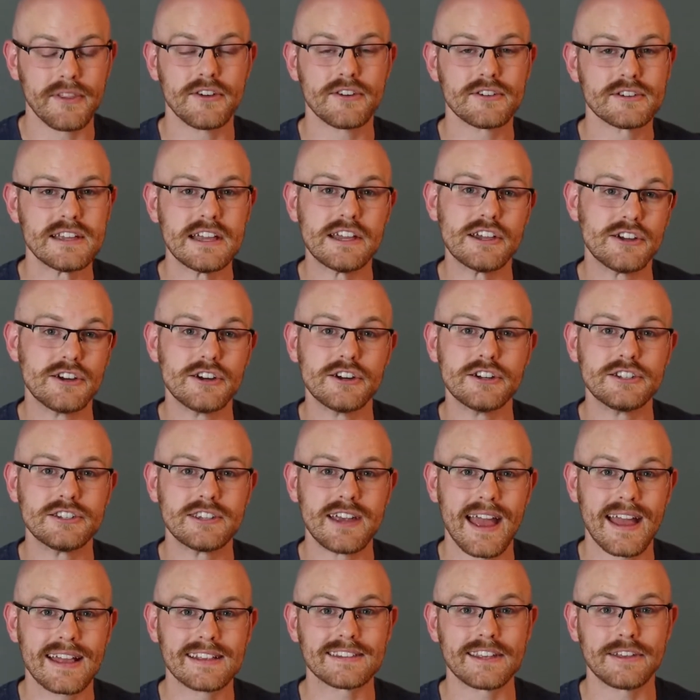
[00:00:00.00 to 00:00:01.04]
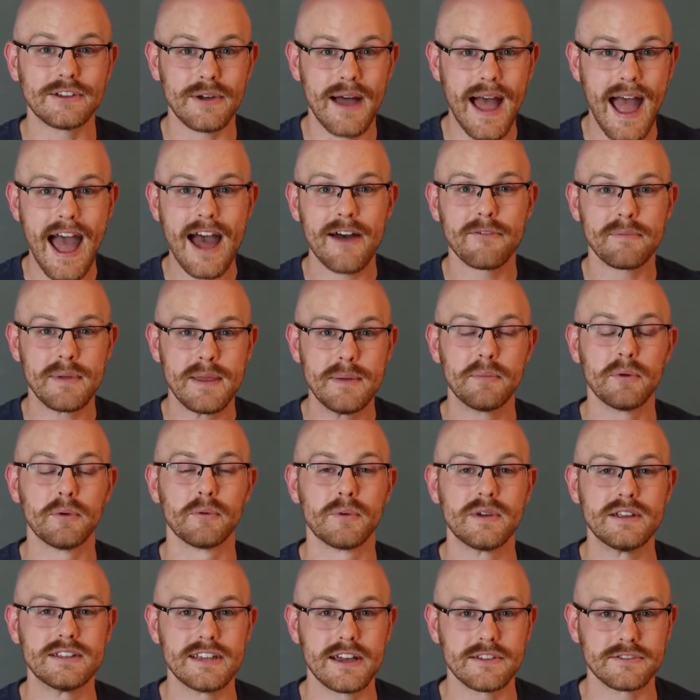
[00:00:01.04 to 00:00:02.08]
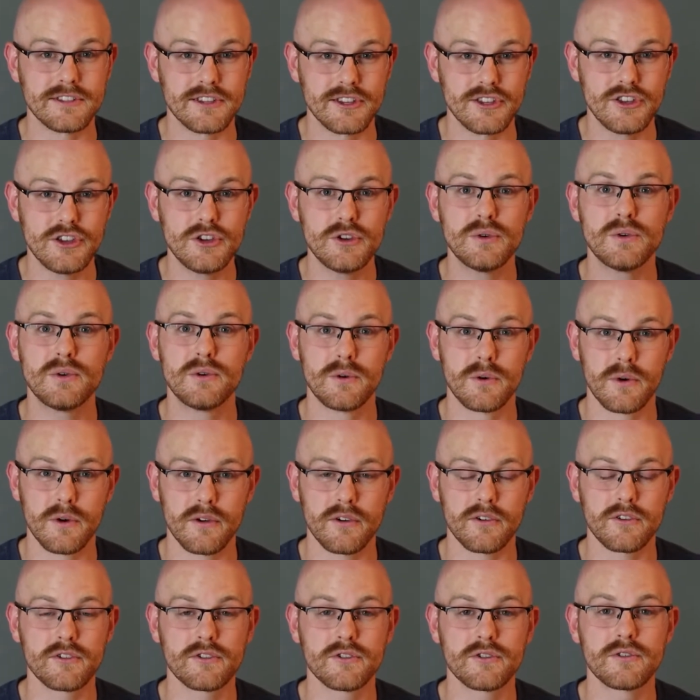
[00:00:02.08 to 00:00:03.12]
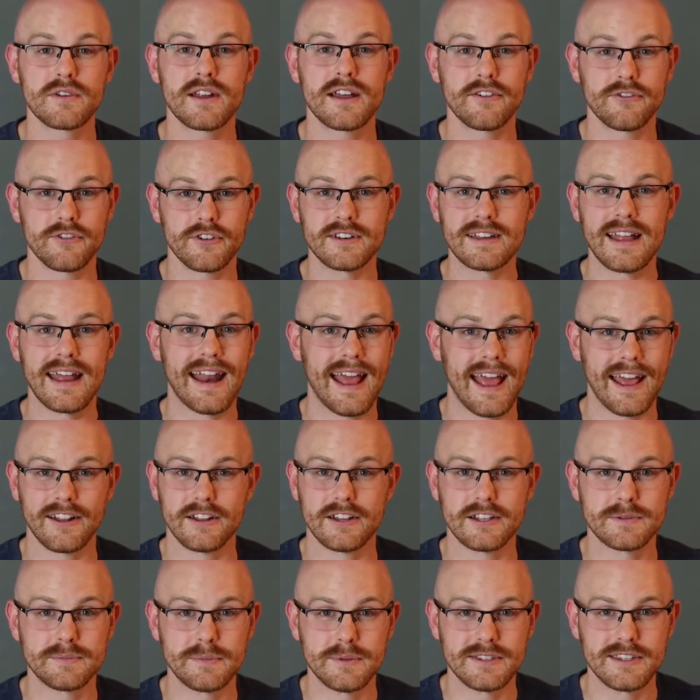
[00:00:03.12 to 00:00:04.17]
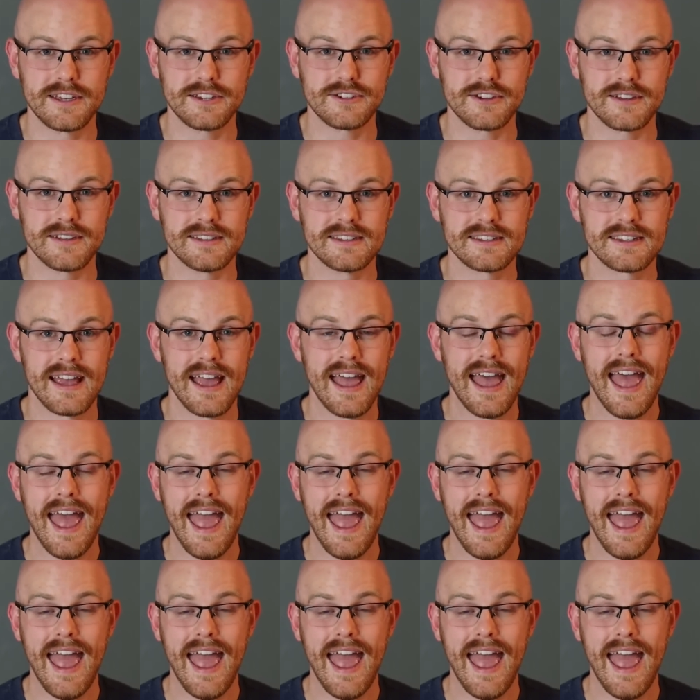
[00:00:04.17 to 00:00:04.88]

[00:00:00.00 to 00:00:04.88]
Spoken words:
there's a good chance that you'll have people reach out to you who are recruiting for data analyst positions.